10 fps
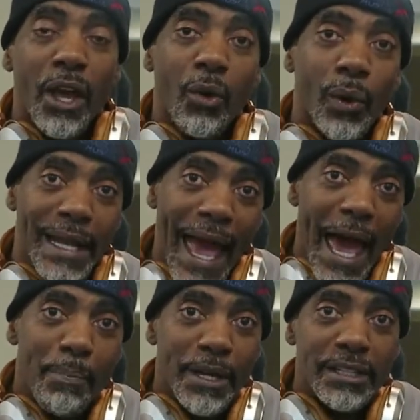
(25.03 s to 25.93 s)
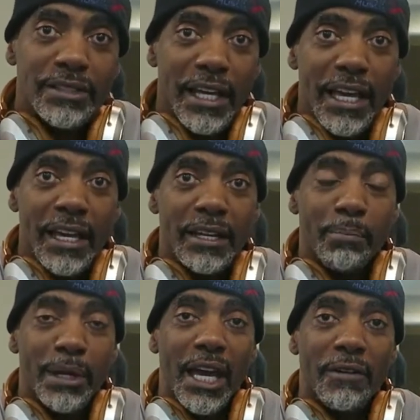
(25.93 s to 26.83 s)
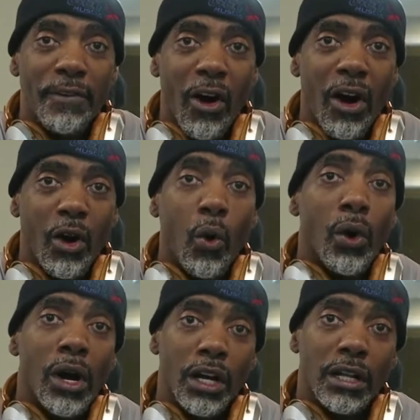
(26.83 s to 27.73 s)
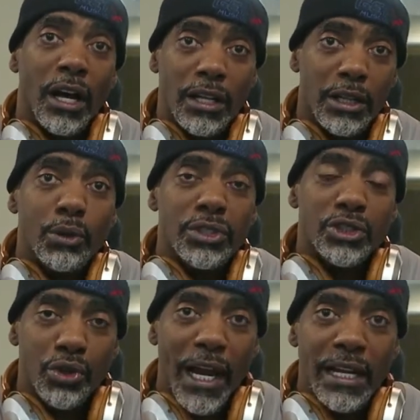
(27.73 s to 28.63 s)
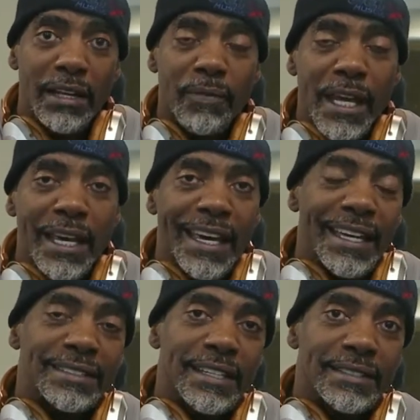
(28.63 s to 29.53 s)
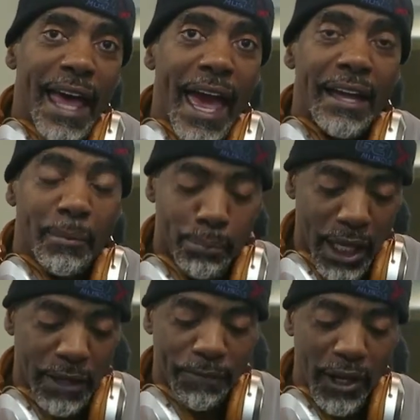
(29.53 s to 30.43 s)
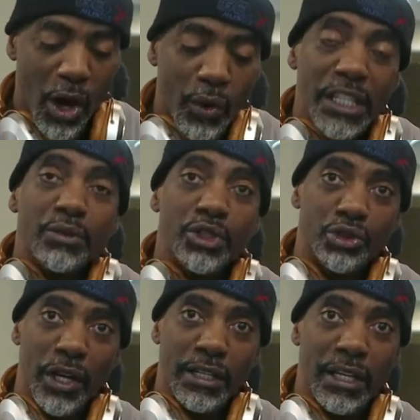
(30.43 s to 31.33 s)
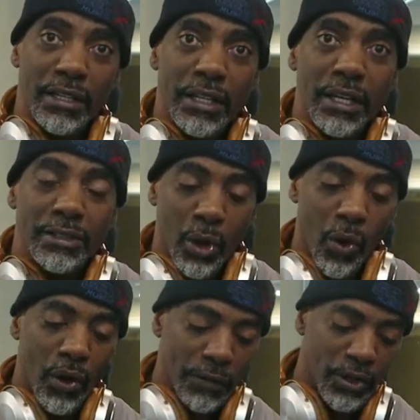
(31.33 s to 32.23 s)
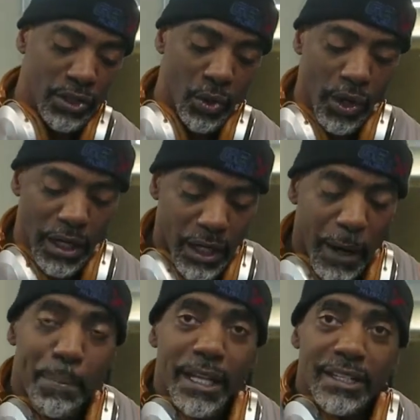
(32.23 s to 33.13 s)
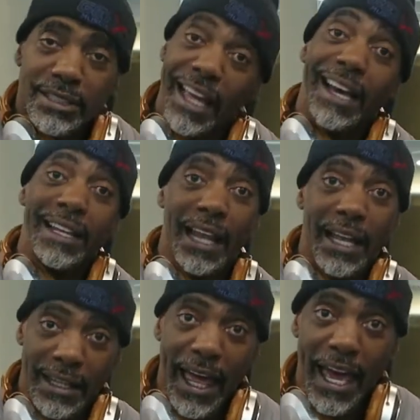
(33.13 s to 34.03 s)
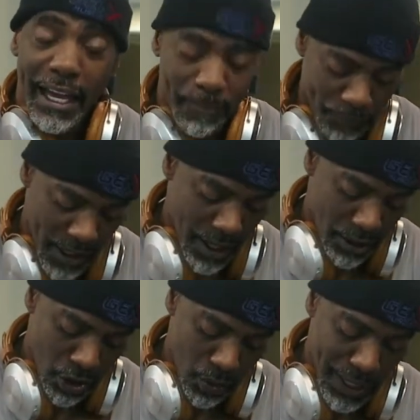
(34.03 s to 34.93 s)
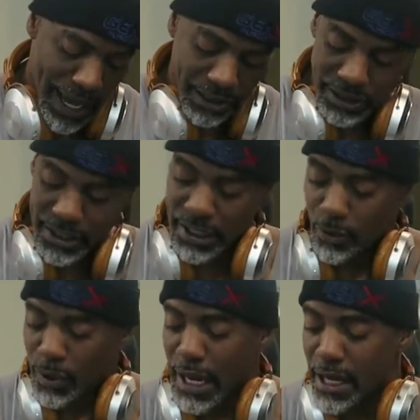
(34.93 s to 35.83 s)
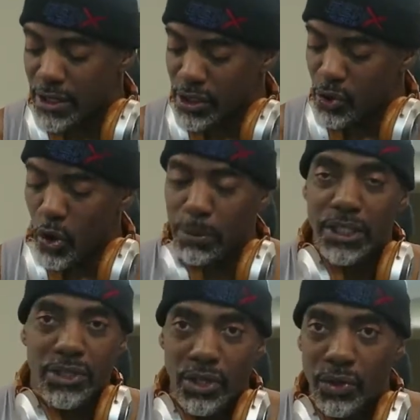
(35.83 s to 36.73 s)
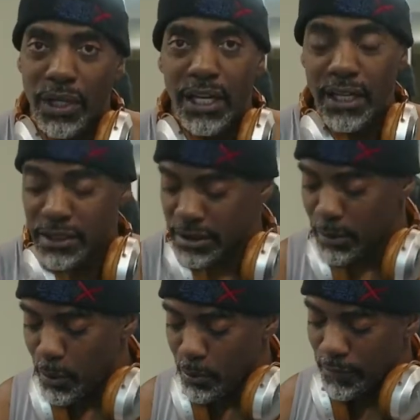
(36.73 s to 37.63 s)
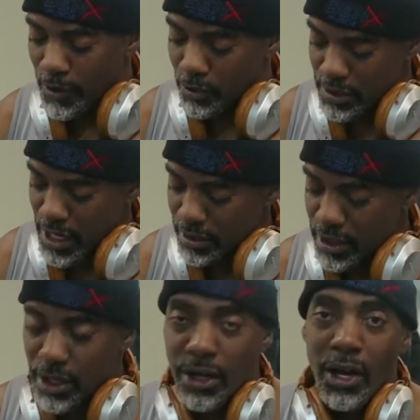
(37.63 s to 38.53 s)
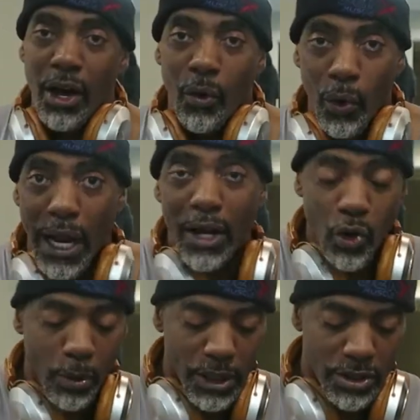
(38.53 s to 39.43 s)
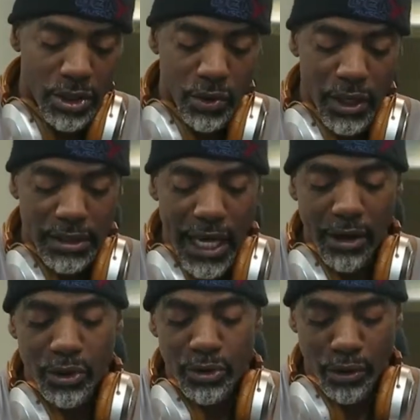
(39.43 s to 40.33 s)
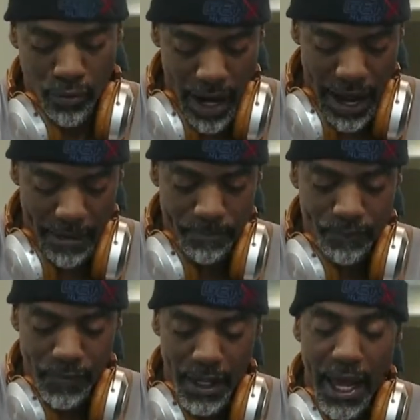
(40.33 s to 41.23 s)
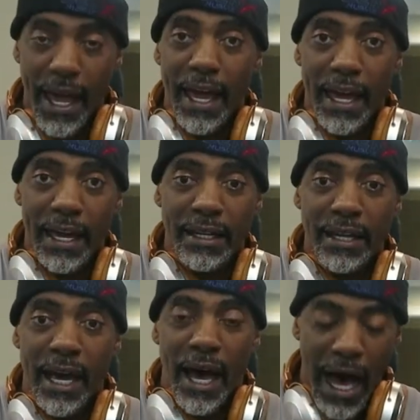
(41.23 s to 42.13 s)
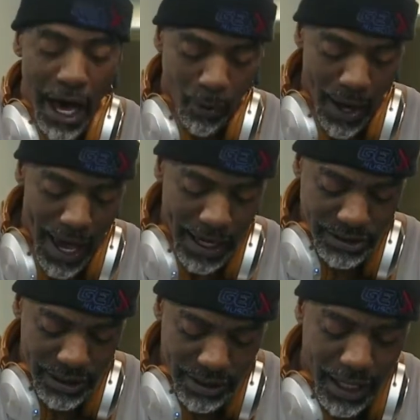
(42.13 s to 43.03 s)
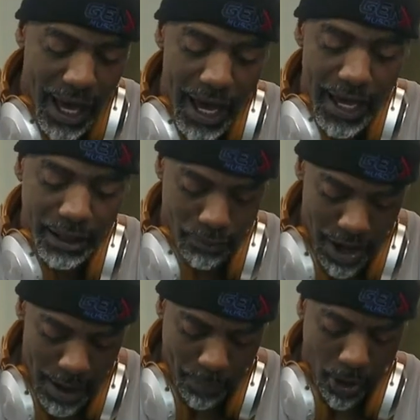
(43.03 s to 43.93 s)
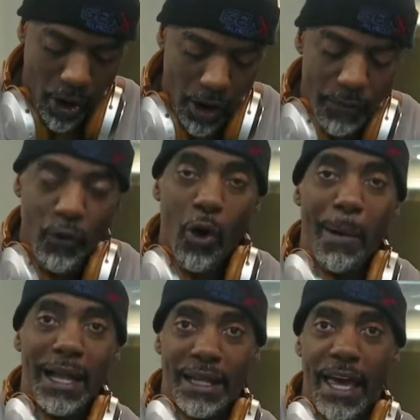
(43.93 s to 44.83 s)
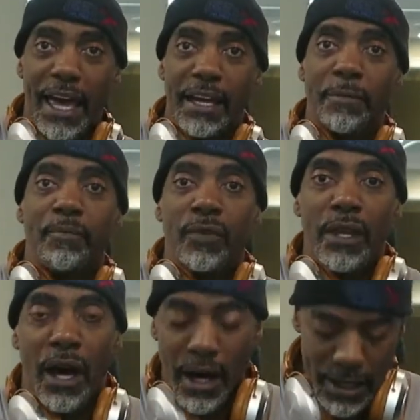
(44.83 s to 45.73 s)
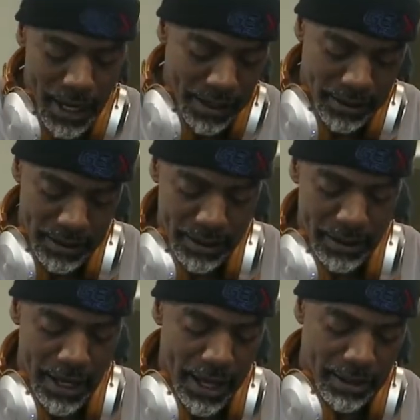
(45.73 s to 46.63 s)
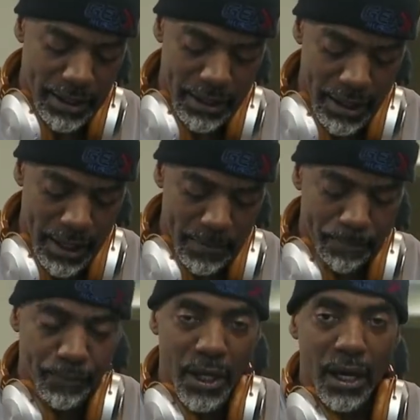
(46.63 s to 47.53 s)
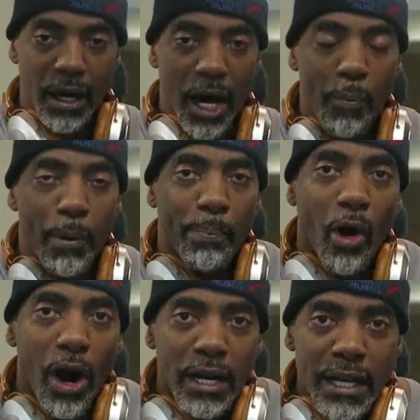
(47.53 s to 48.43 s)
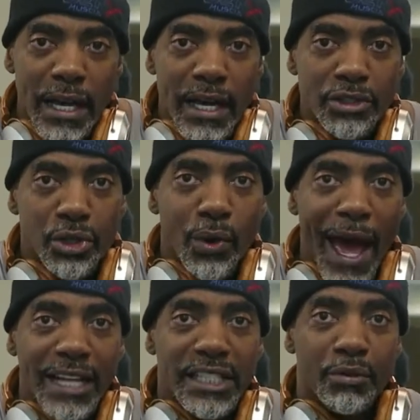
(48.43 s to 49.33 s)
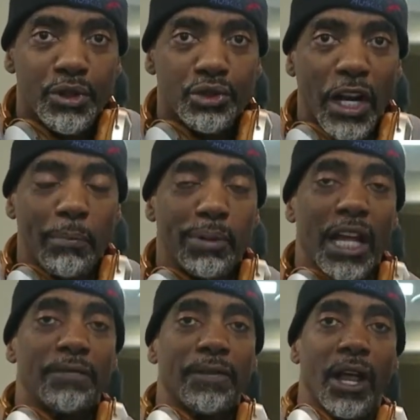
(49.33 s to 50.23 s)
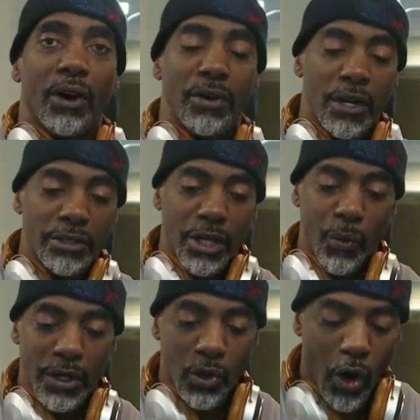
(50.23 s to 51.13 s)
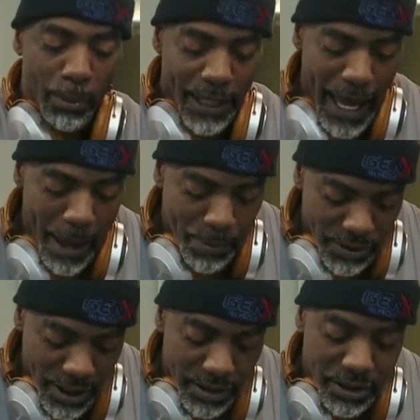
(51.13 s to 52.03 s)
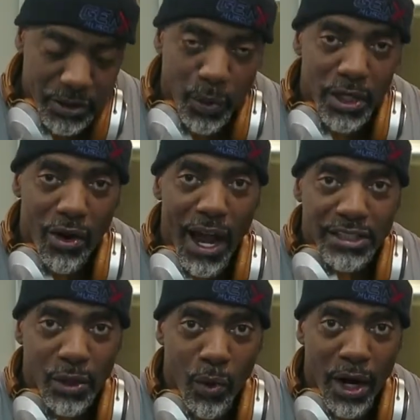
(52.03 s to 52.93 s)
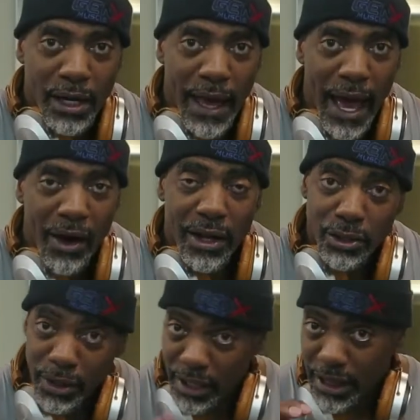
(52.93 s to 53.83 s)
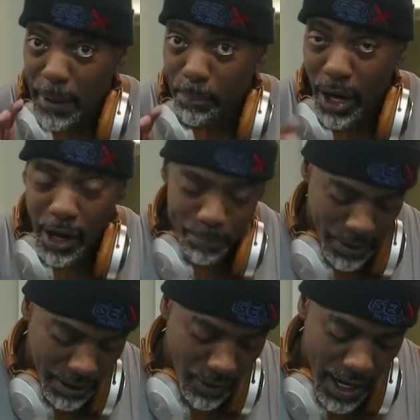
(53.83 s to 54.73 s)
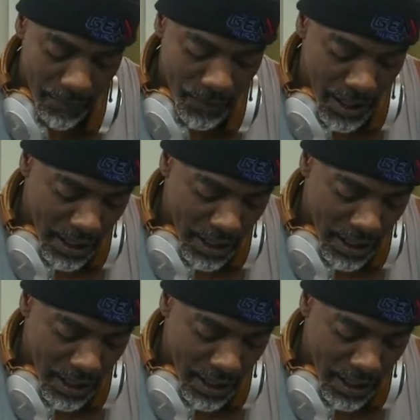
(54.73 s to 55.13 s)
What happens in BFR or occlusion training is that blood flow is restricted. So if you're doing an appendage like a leg, you would actually, and what I normally do is, let me put my phone down here. What I normally do is I'll use a wrap, and I will actually tie the wrap off on my leg at the upper part to actually restrict blood flow. So what normally happens is when you're actually working out and you get that pump, right?